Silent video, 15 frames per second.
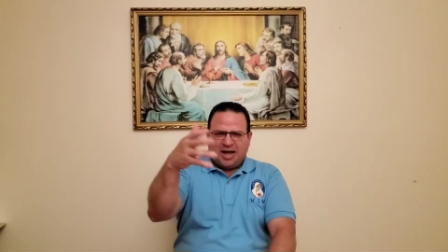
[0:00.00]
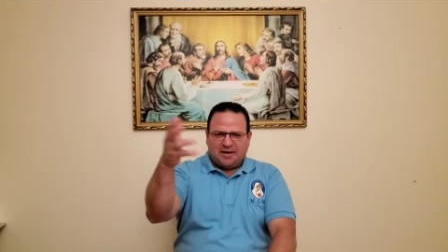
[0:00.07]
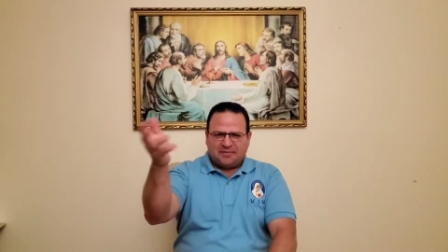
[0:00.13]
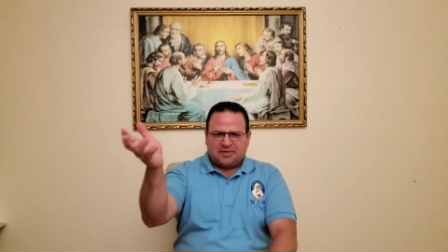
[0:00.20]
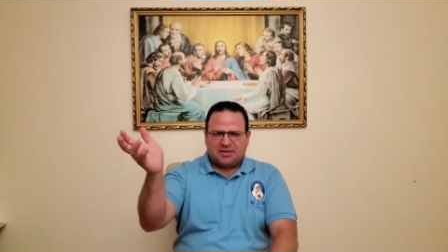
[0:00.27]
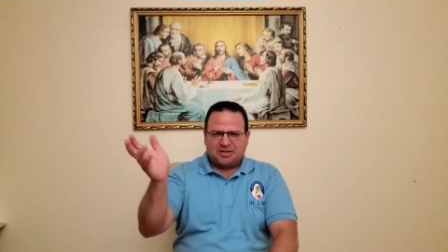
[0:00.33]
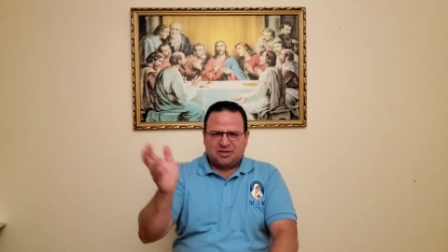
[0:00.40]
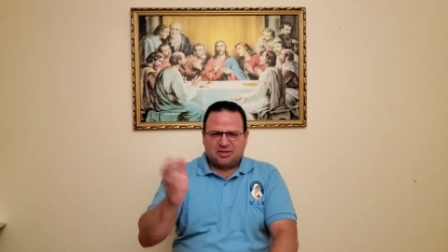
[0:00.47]

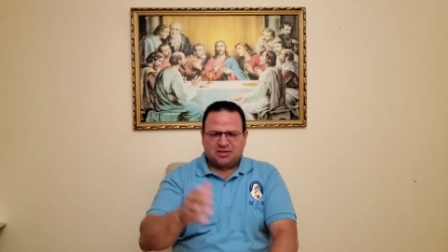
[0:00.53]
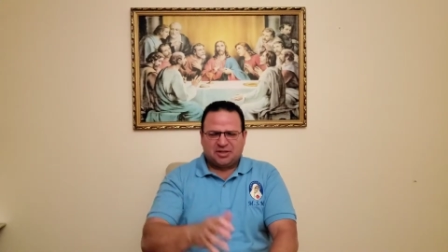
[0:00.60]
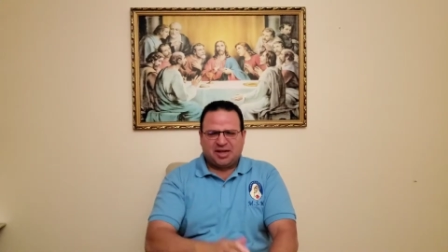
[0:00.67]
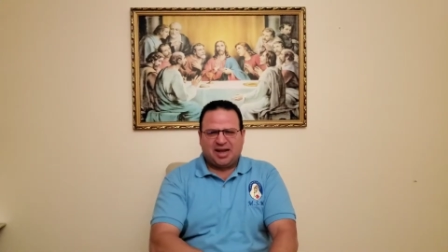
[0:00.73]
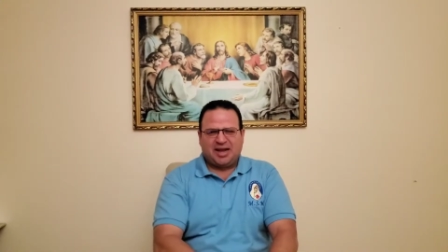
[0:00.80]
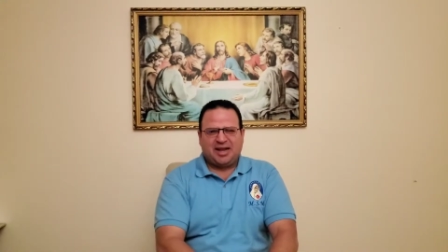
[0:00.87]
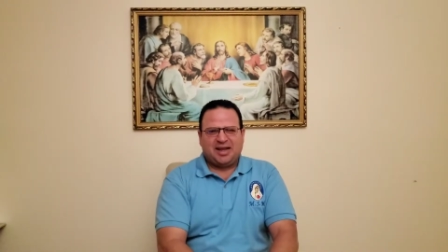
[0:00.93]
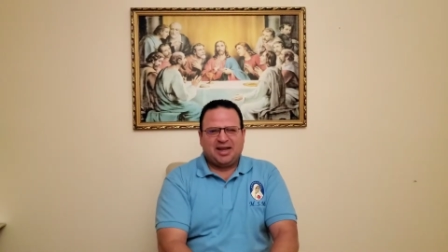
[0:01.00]
after
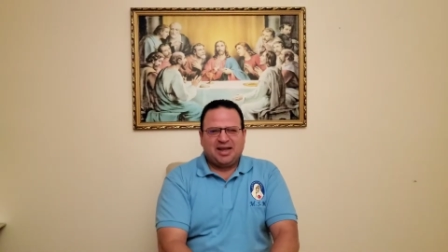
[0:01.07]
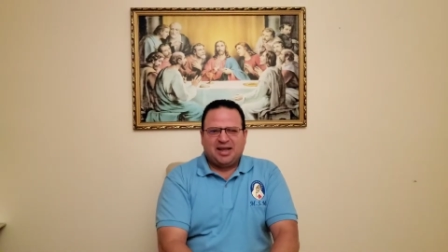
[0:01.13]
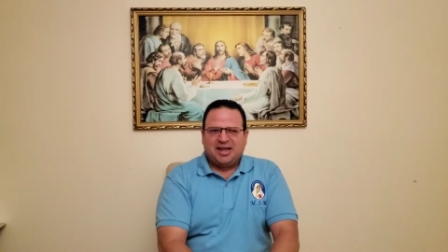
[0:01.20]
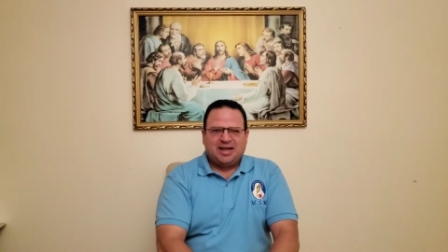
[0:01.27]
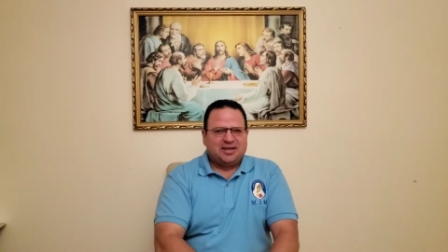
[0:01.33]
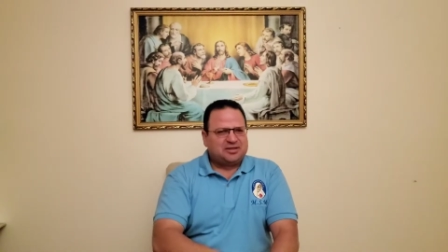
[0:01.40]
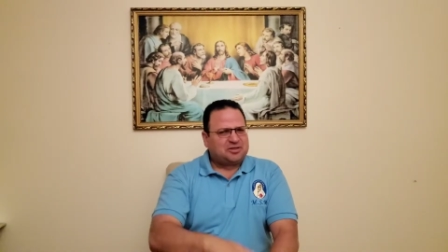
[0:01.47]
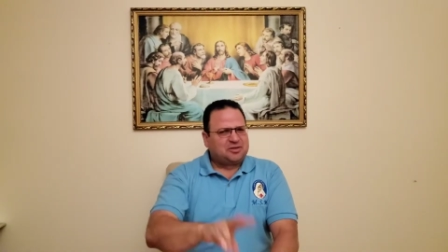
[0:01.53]
today,
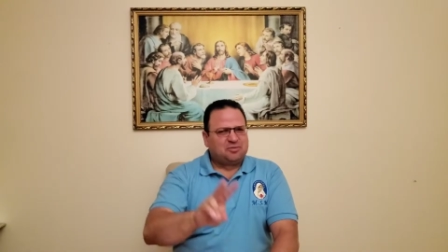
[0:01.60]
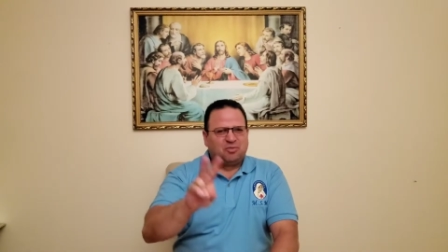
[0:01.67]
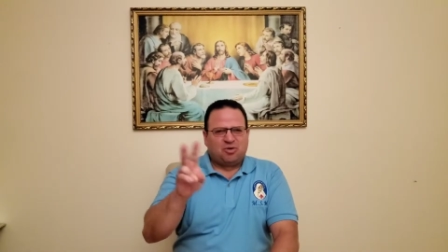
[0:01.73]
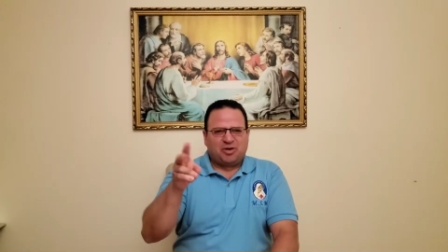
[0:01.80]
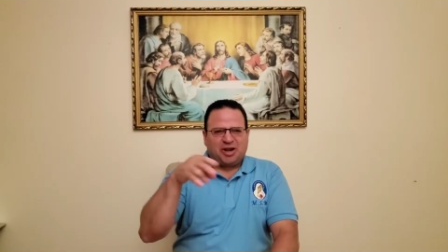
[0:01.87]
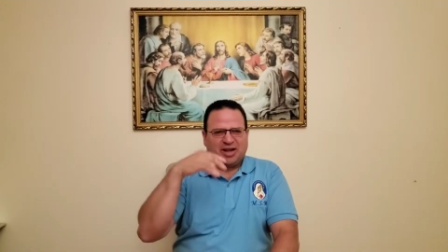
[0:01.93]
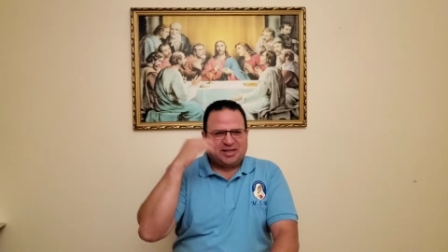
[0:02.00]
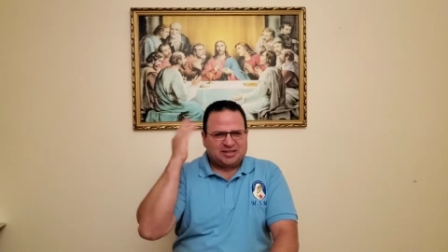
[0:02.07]
it's two
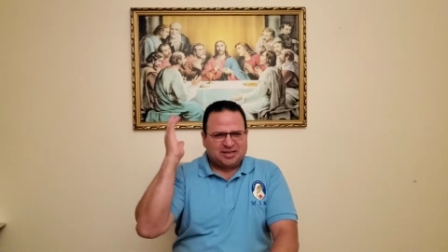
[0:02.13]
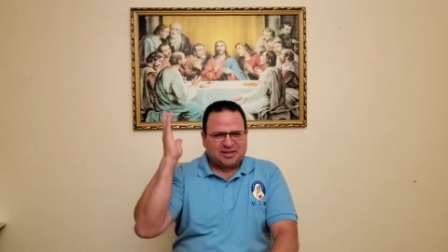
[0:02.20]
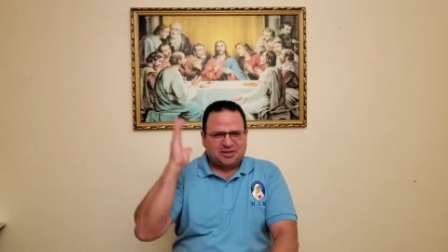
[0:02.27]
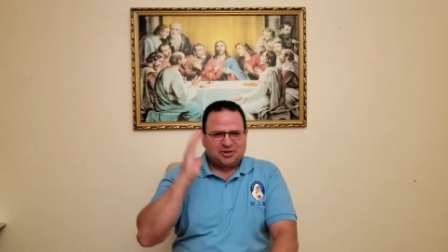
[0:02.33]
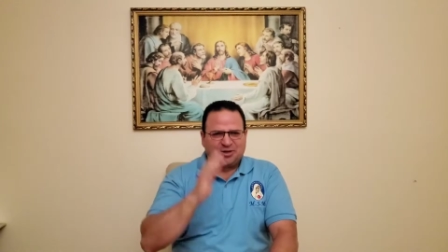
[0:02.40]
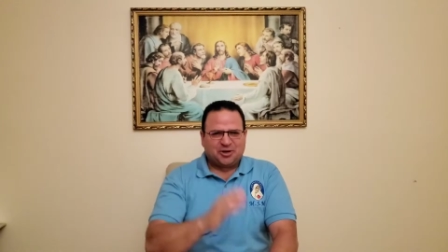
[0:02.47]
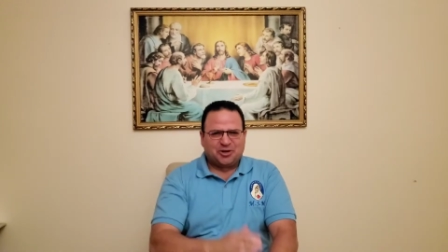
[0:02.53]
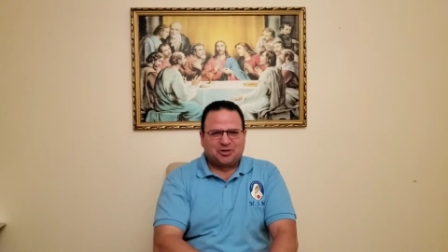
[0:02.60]
more days
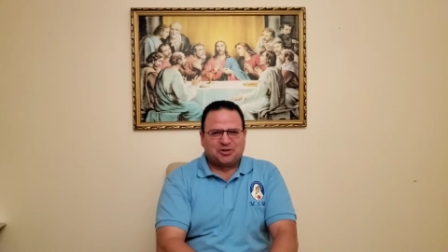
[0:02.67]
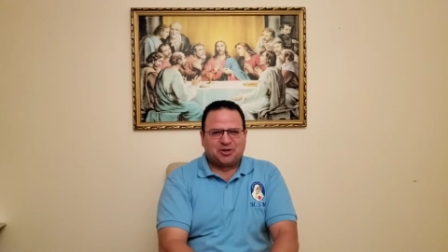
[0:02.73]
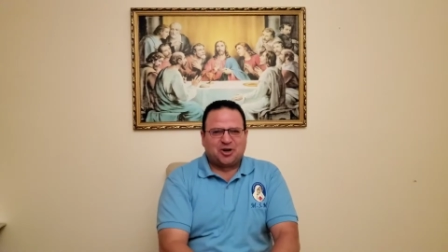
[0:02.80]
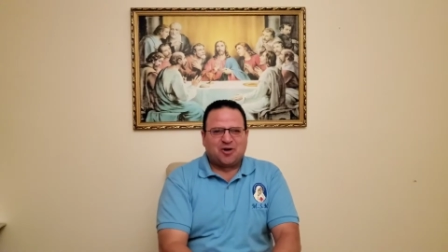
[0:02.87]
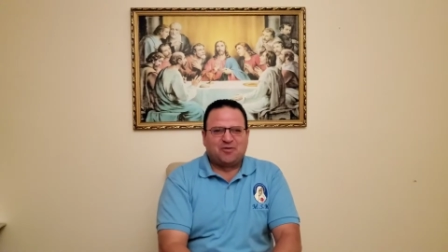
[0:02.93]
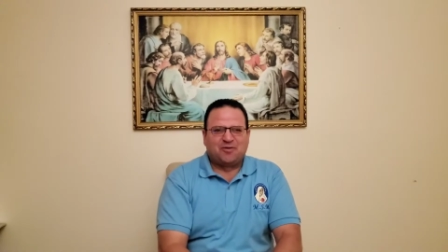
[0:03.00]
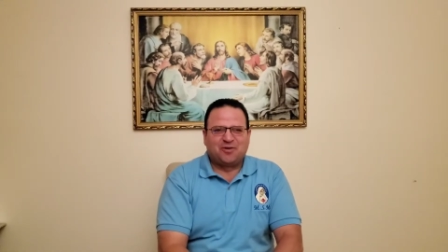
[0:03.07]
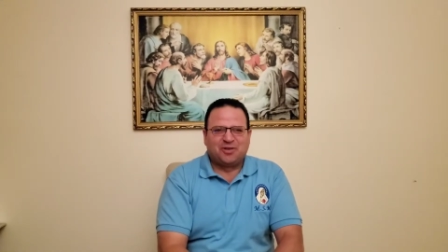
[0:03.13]
and you're good to
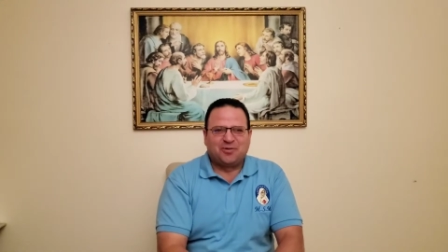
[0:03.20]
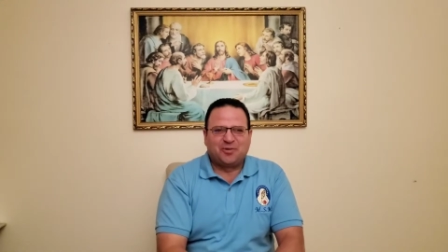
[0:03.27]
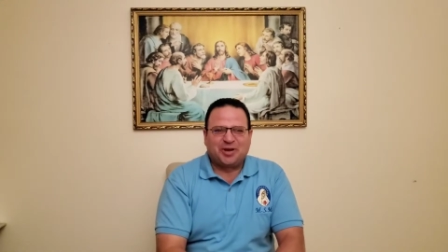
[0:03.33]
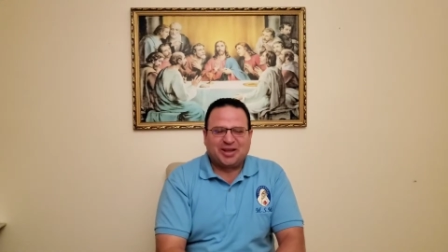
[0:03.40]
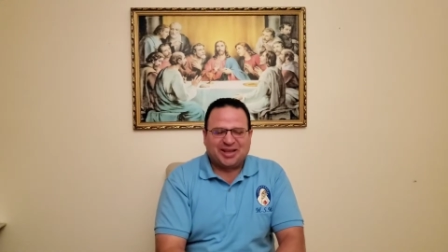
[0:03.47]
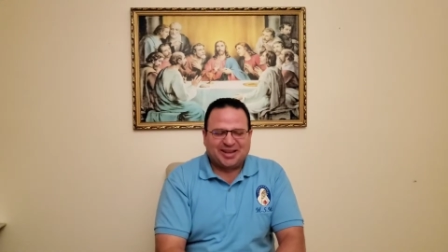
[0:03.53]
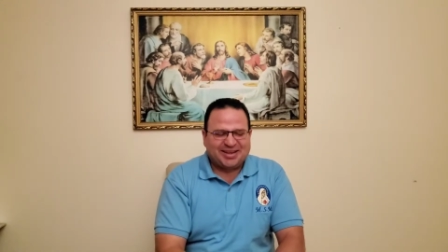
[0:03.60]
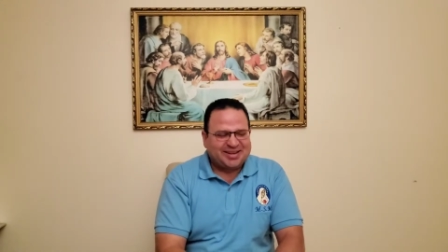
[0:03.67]
go for the
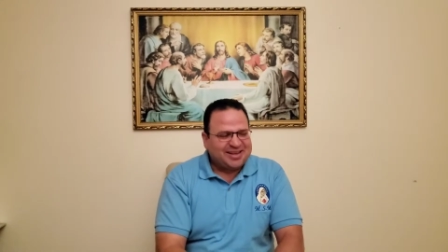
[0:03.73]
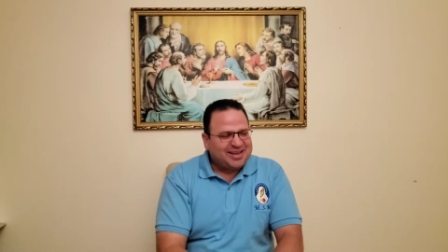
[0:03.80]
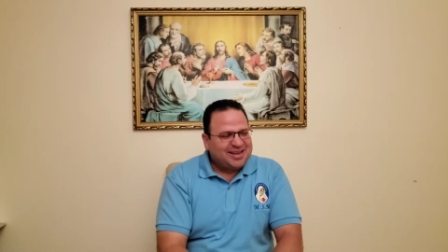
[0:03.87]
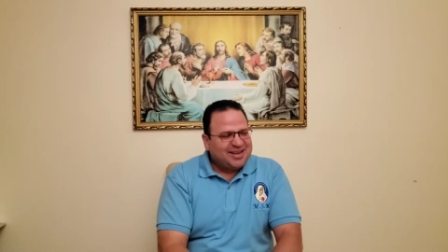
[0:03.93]
weekend.